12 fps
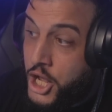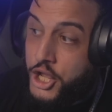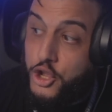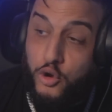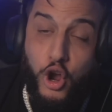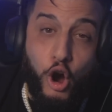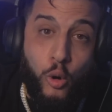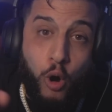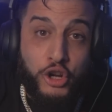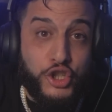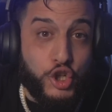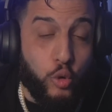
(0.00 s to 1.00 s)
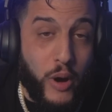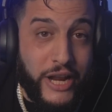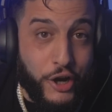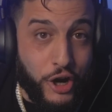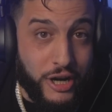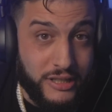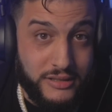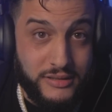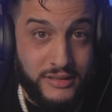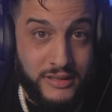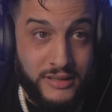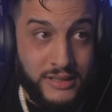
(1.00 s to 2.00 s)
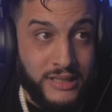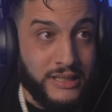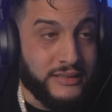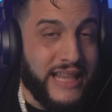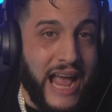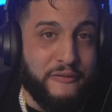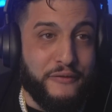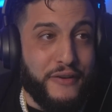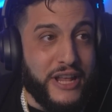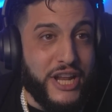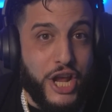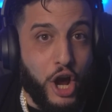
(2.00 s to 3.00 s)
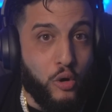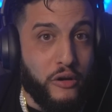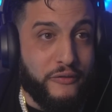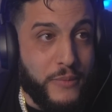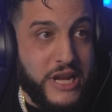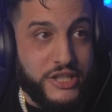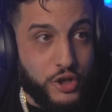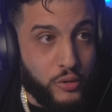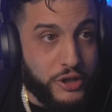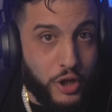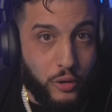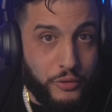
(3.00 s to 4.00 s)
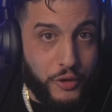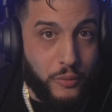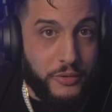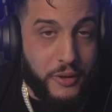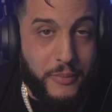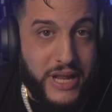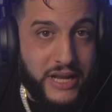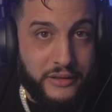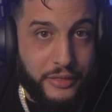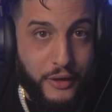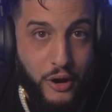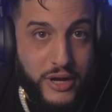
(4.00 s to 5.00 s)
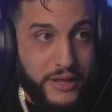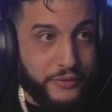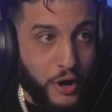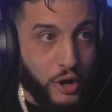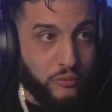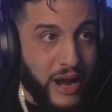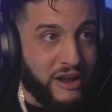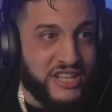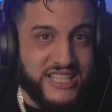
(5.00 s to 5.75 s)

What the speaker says: You go on Twitter, that video of me doing the minute and 30 third round,